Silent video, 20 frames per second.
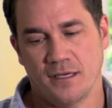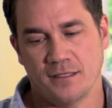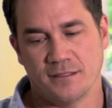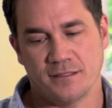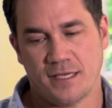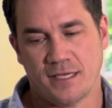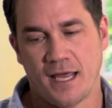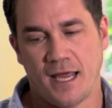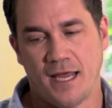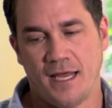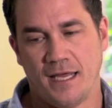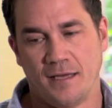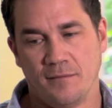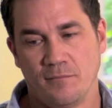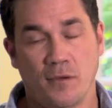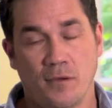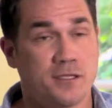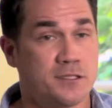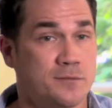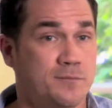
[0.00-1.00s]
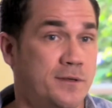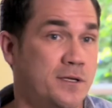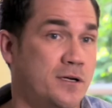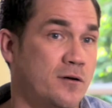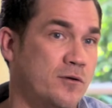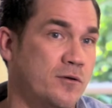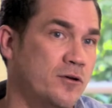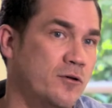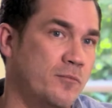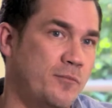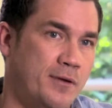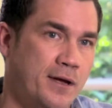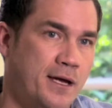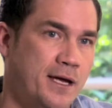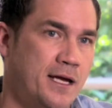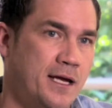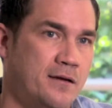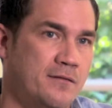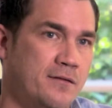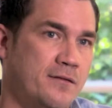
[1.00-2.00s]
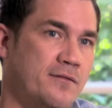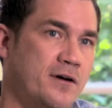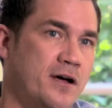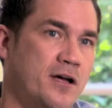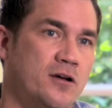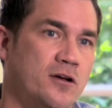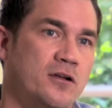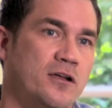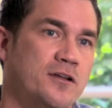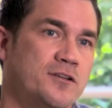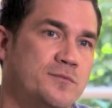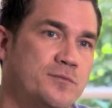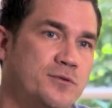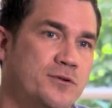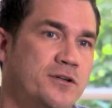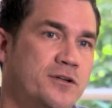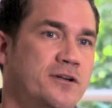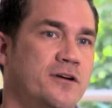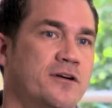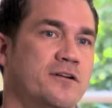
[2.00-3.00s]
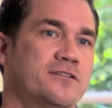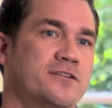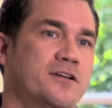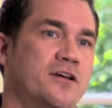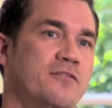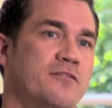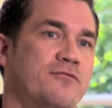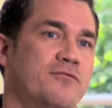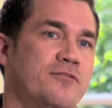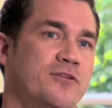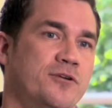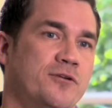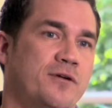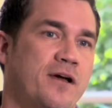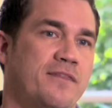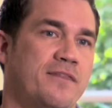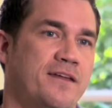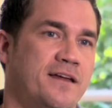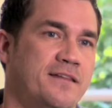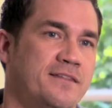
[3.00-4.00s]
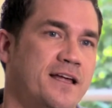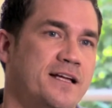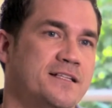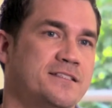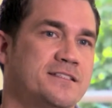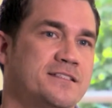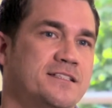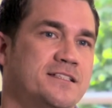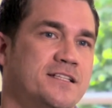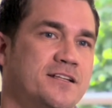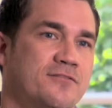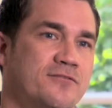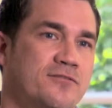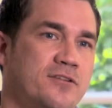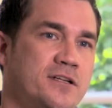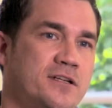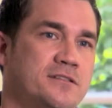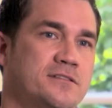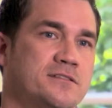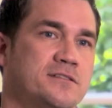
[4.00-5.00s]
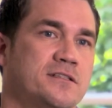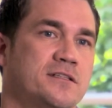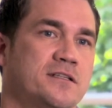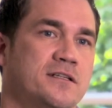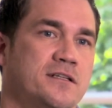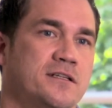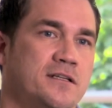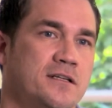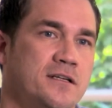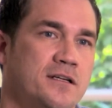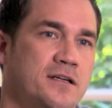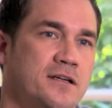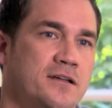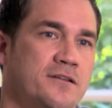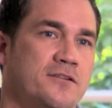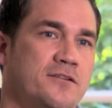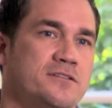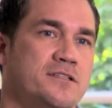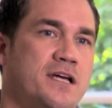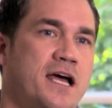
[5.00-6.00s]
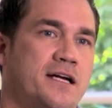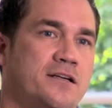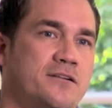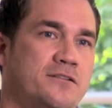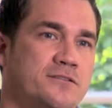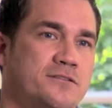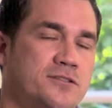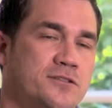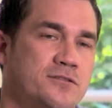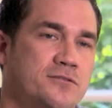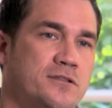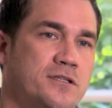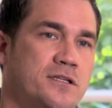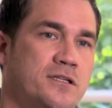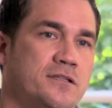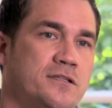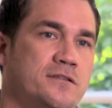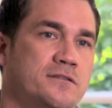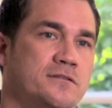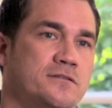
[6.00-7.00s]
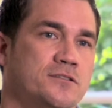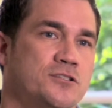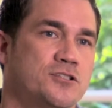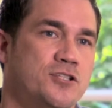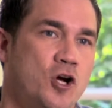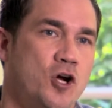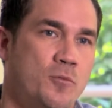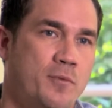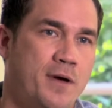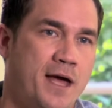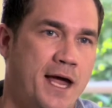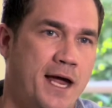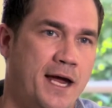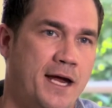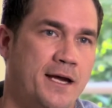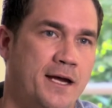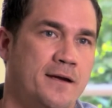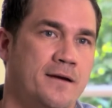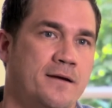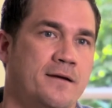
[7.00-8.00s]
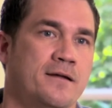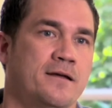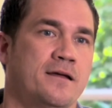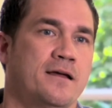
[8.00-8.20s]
say, it must be a real pain that Viola's putting herself through. I think that's the difference. There's actors who can show pain,